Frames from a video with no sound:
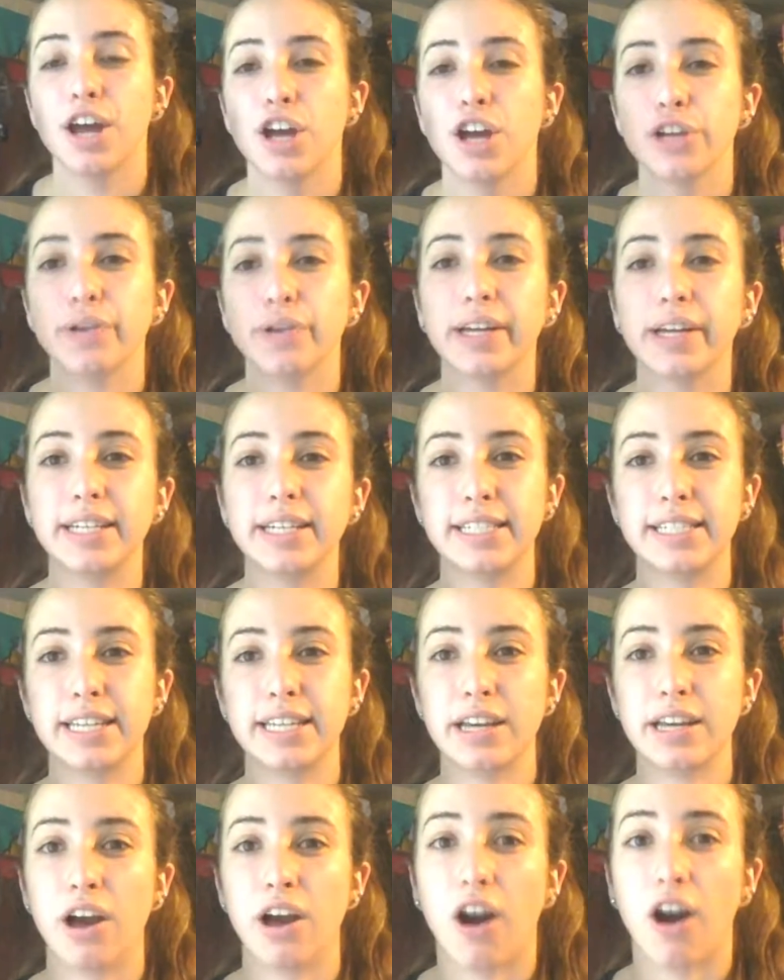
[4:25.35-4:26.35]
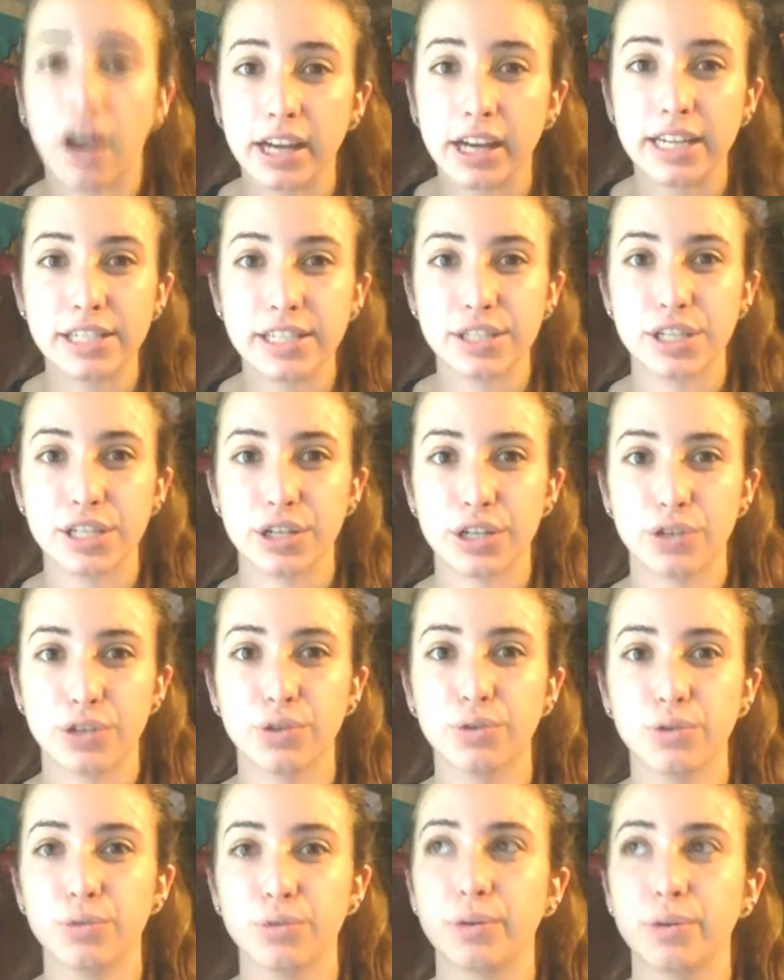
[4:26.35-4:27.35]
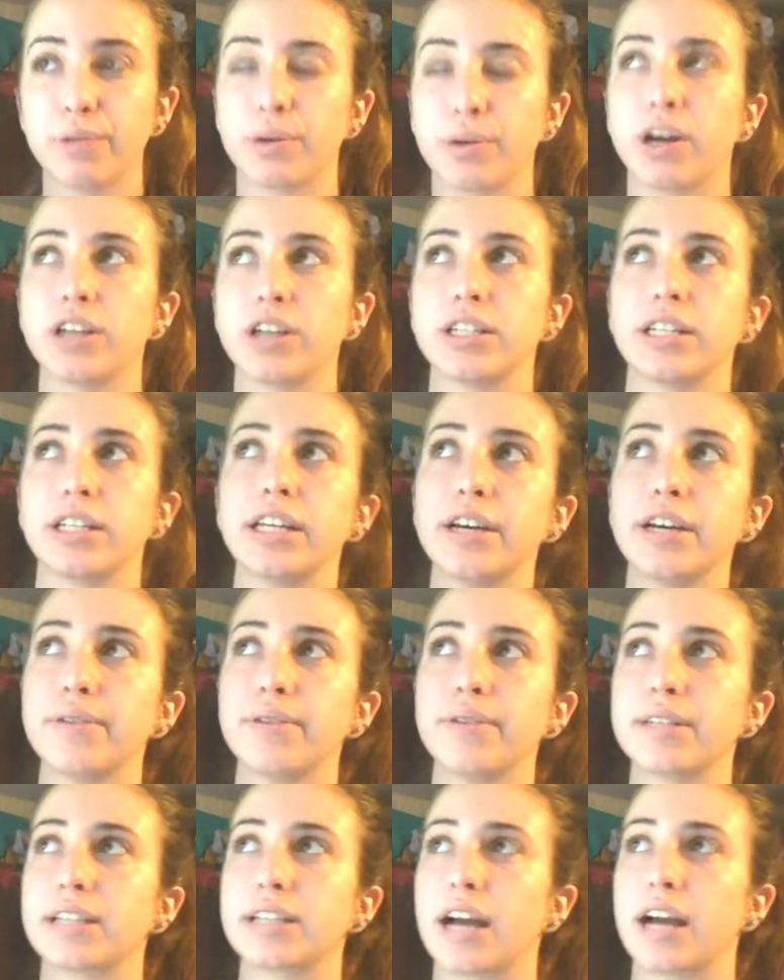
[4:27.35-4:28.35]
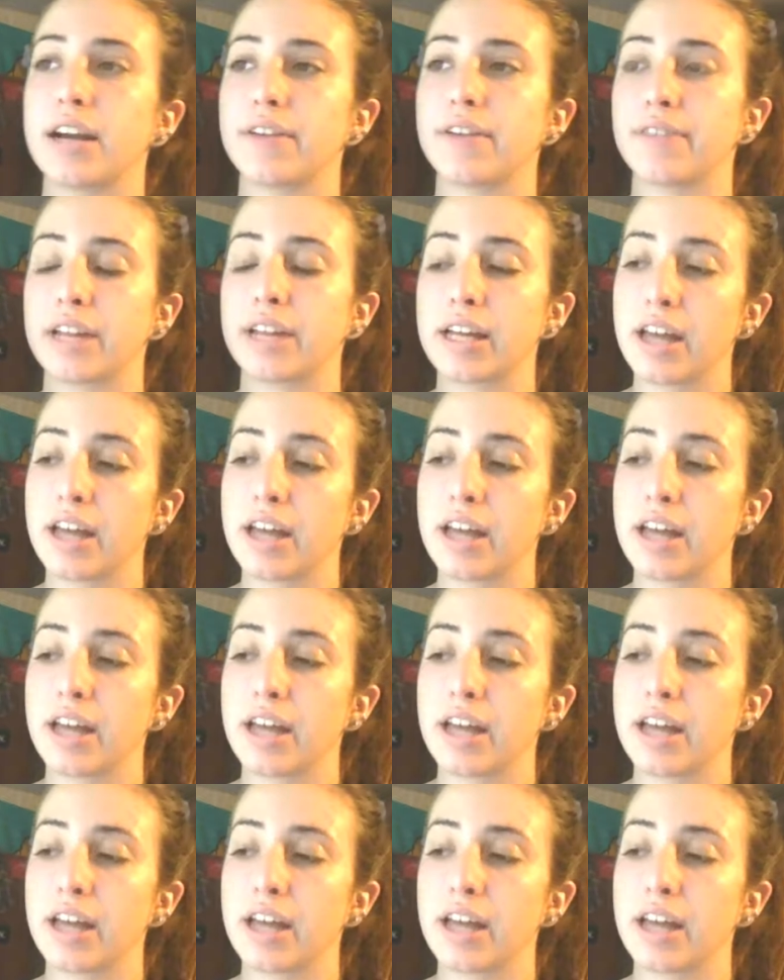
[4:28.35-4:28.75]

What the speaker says: You get to see August, who with regard to Leo is kind of